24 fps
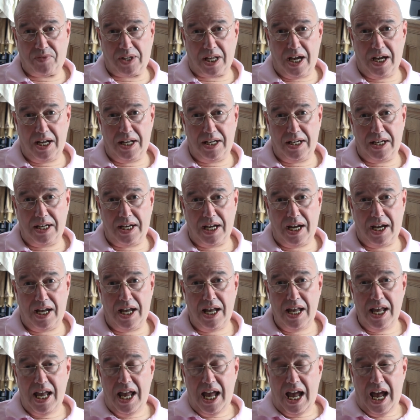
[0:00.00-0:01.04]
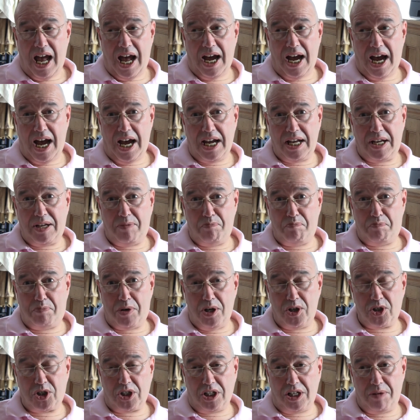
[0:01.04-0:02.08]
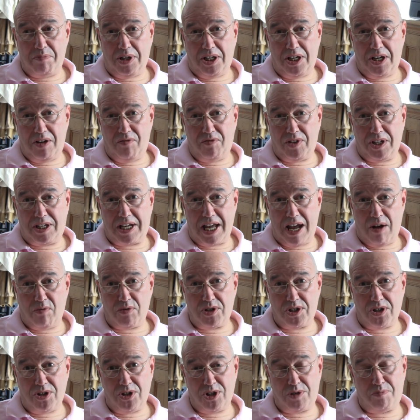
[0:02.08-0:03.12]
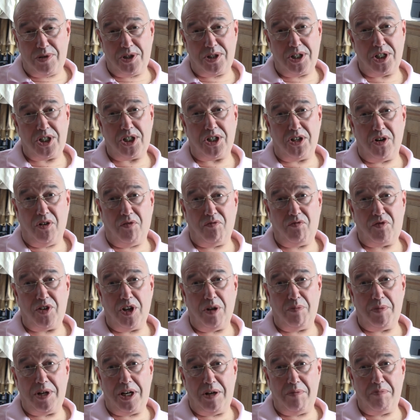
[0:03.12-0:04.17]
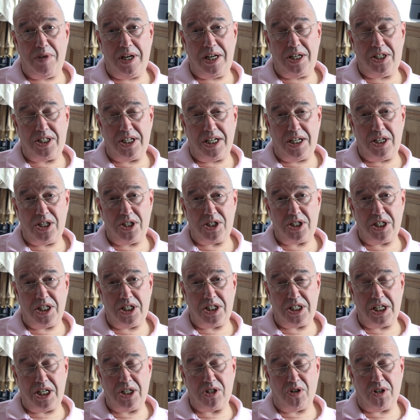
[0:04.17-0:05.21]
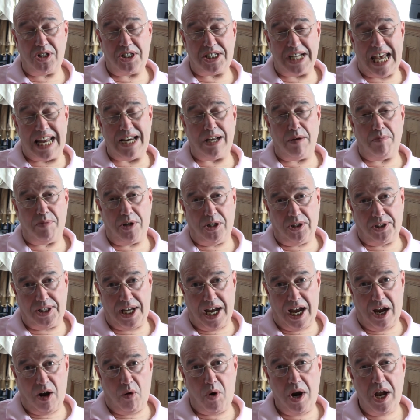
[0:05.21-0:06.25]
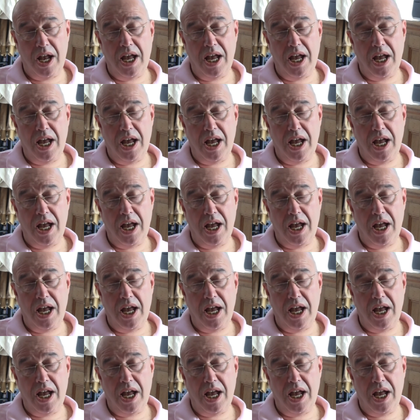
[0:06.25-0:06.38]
And uh, I, I personally believe the council's position on filming at meetings is, is untenable now.